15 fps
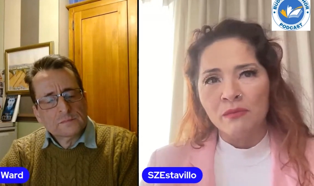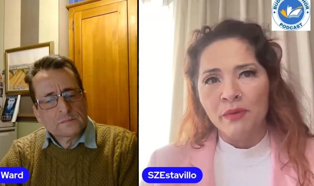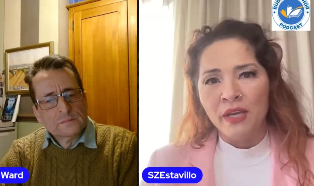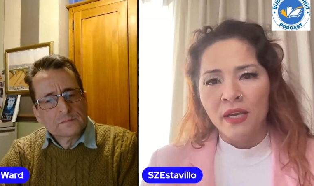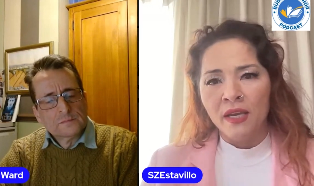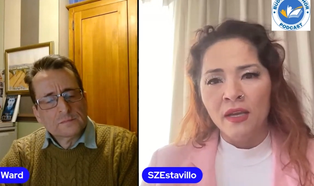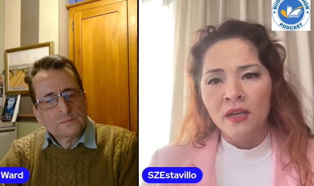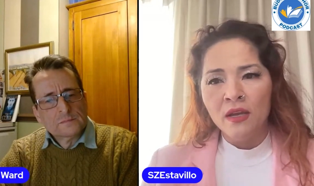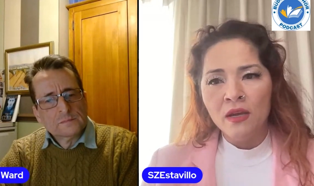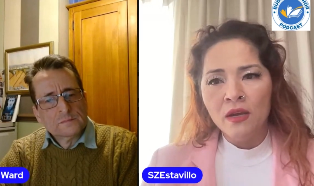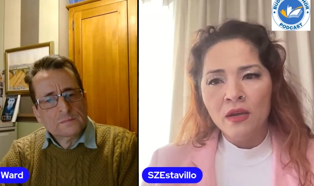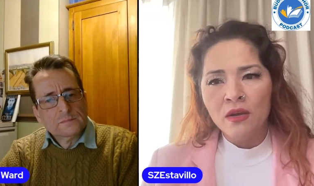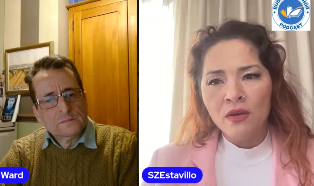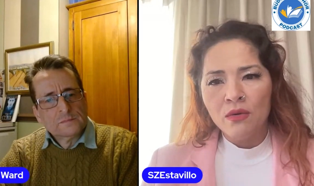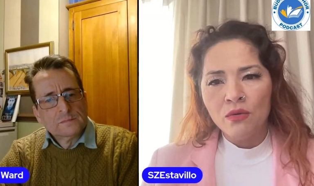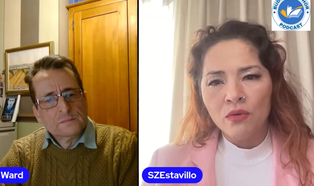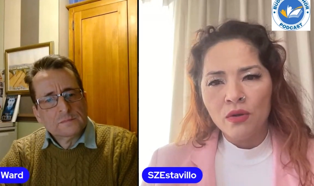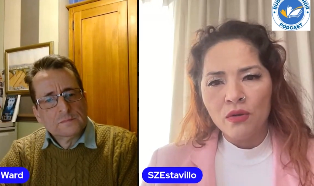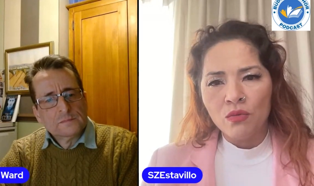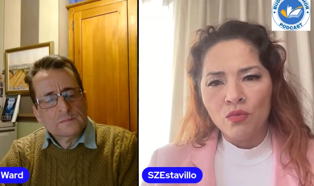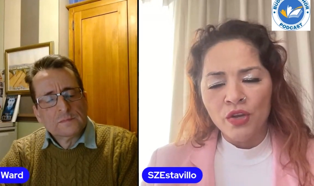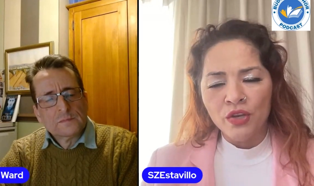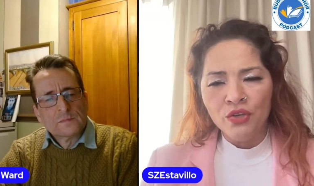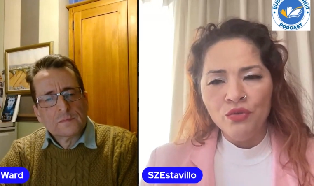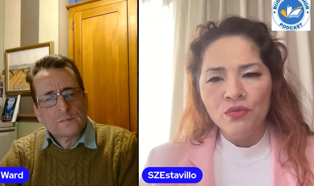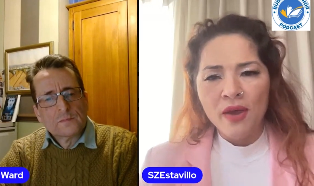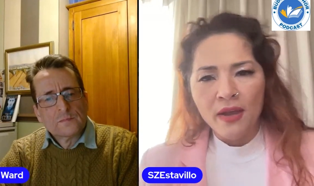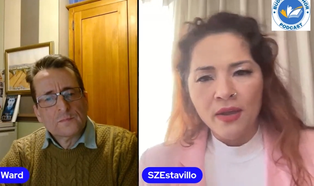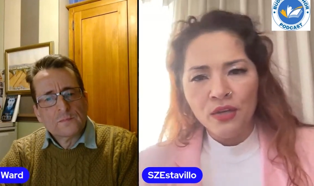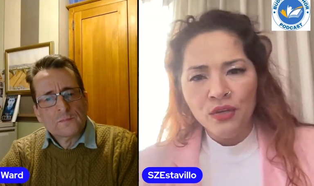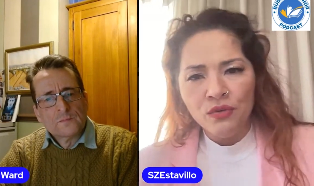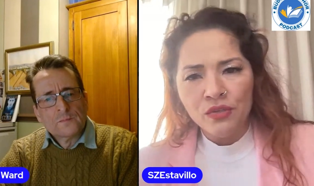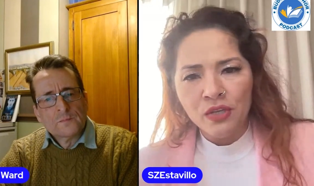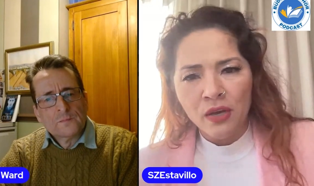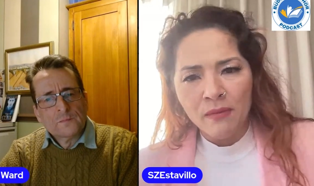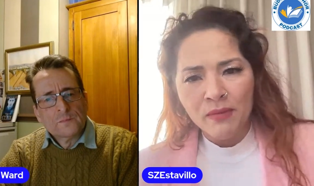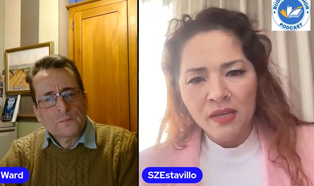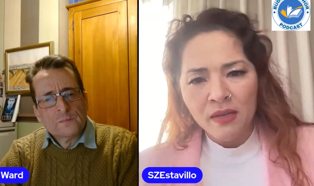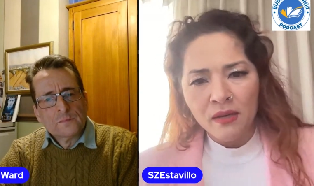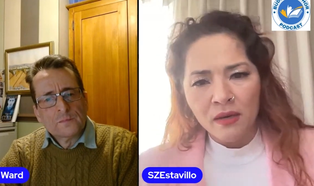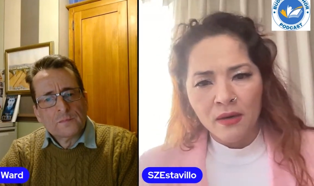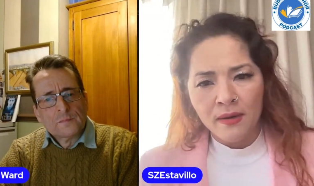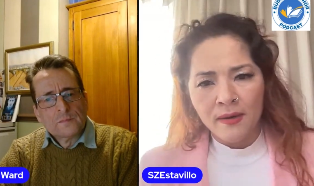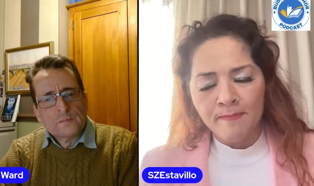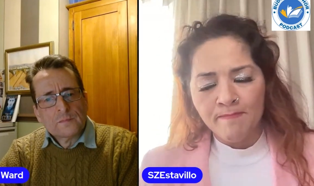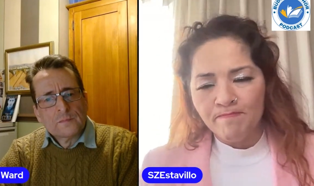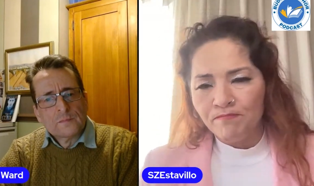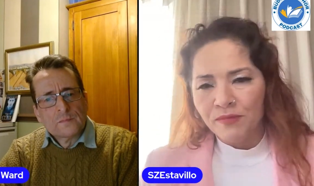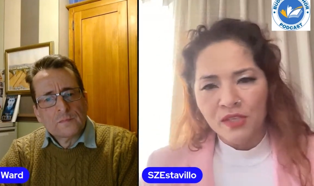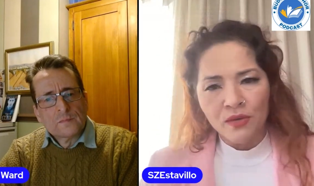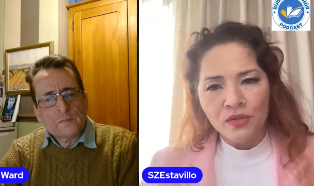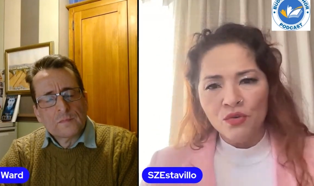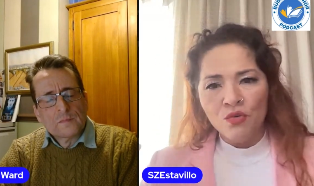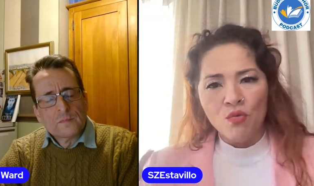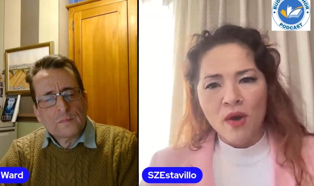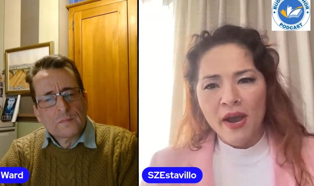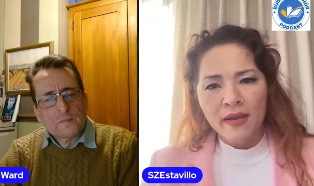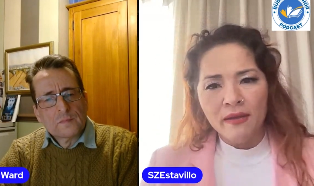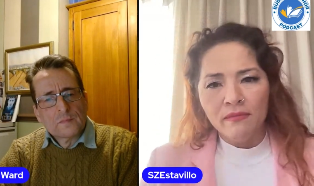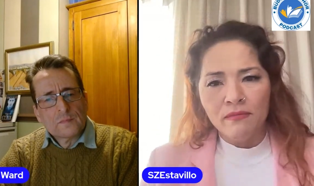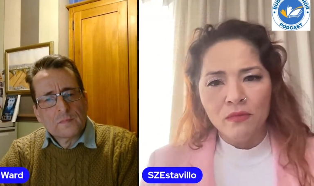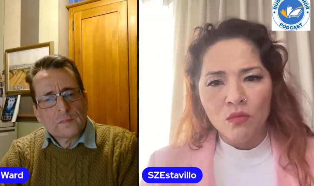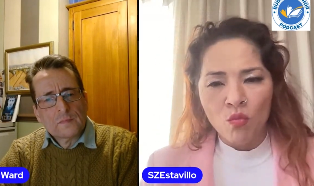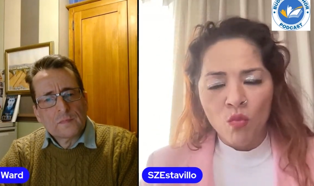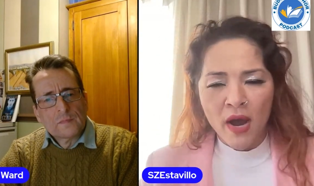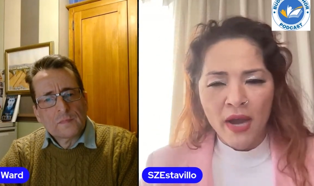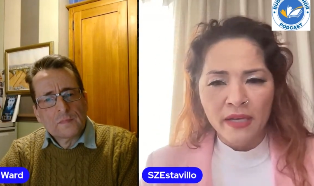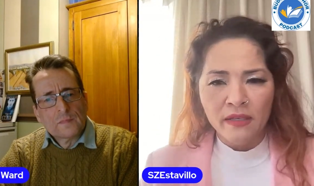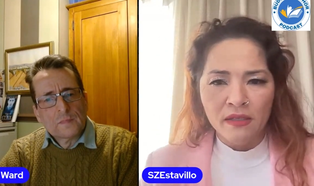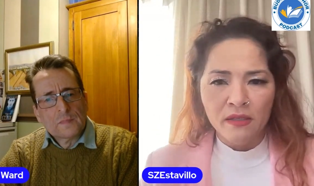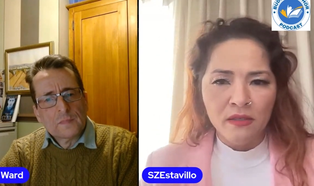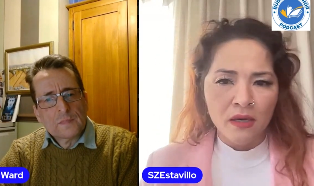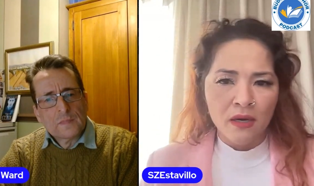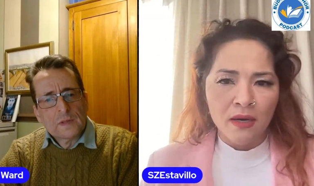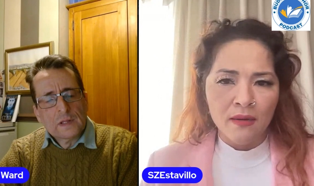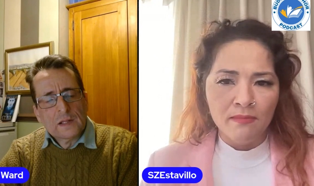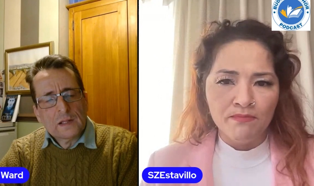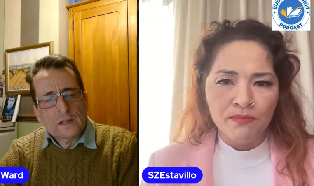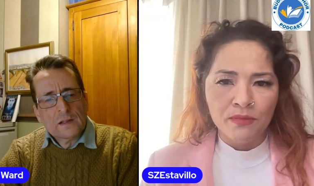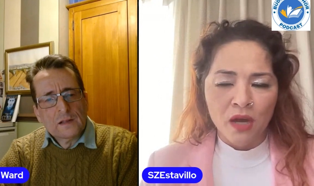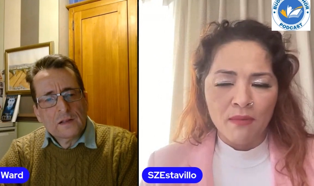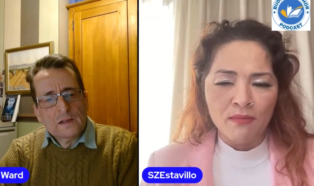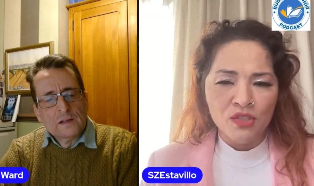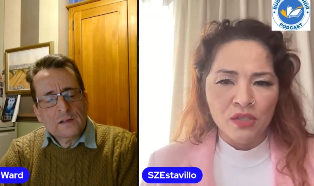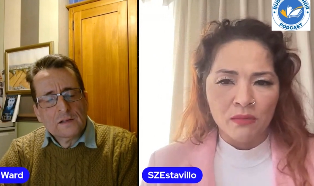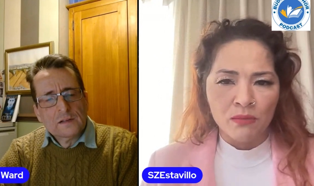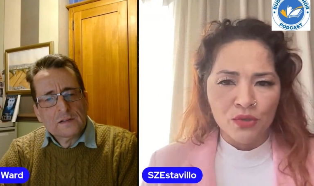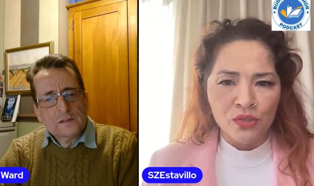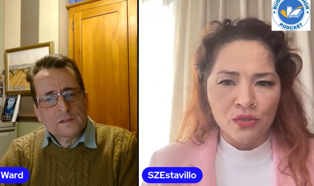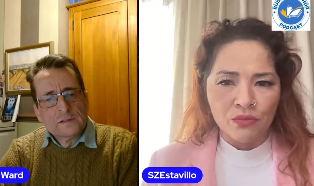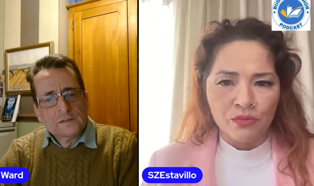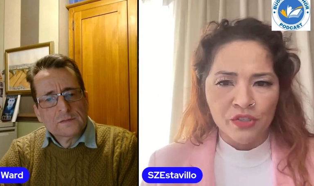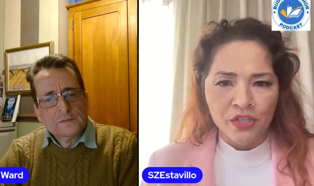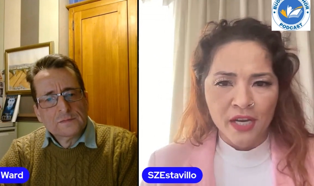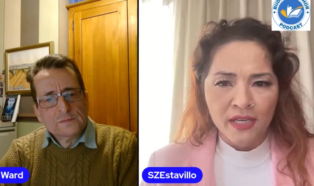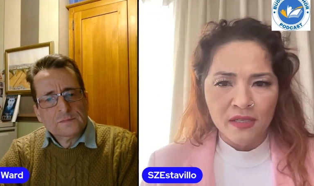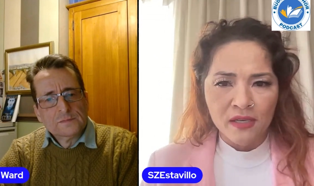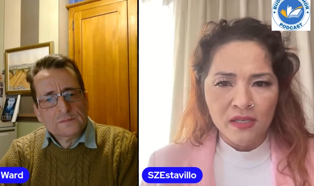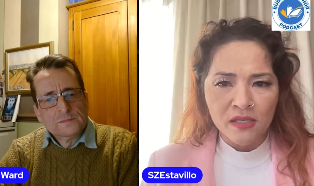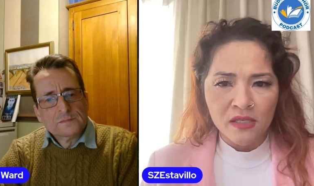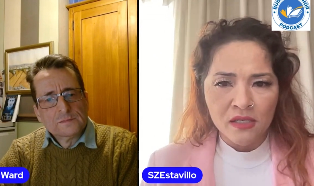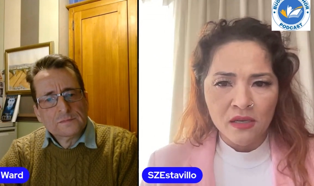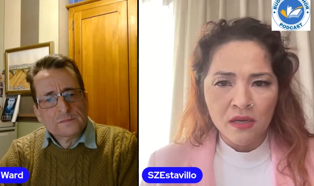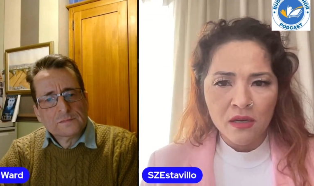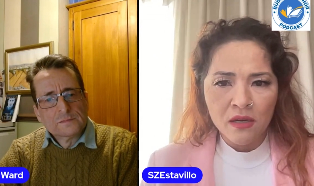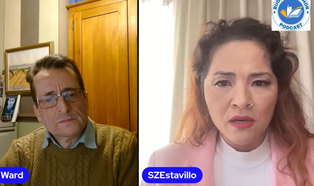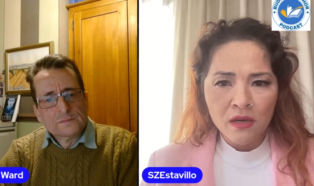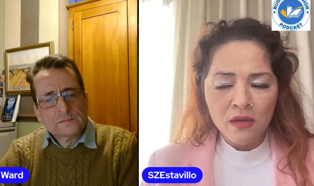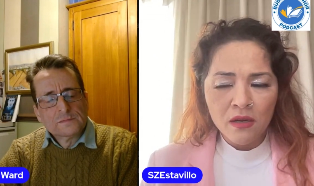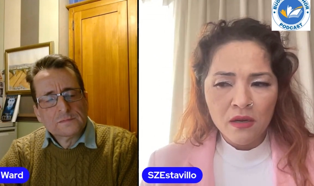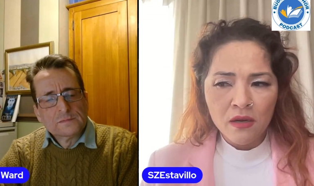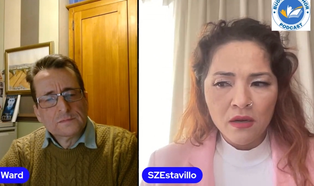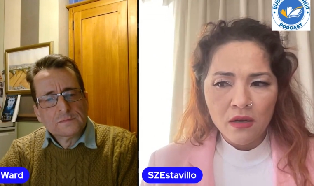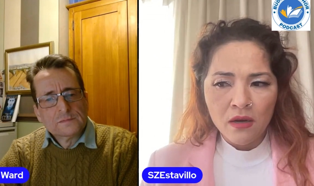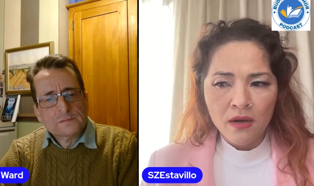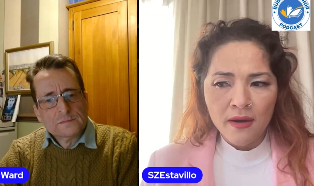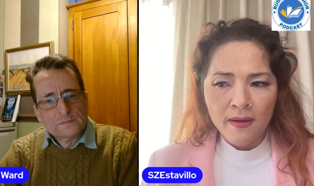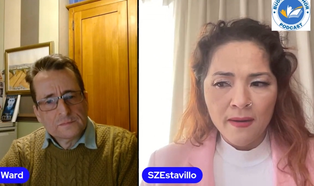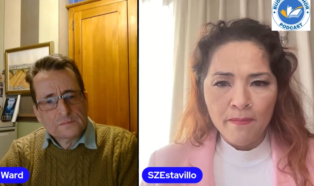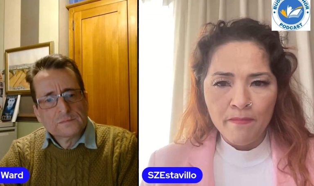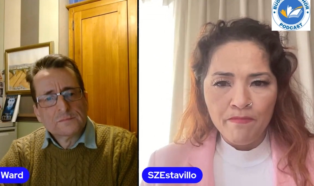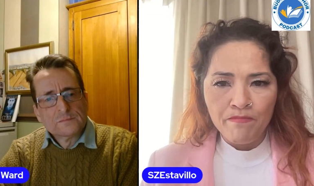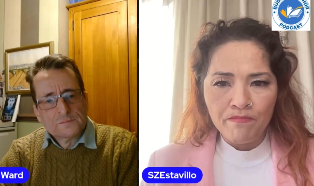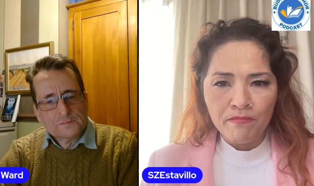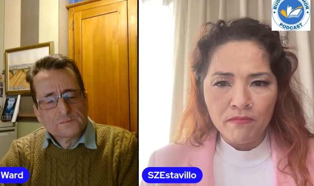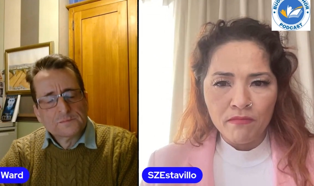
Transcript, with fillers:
Speaker 1: me, can you can you tell me, um, Sonyo, why why did um, Thomas and Mercer reject us? Um,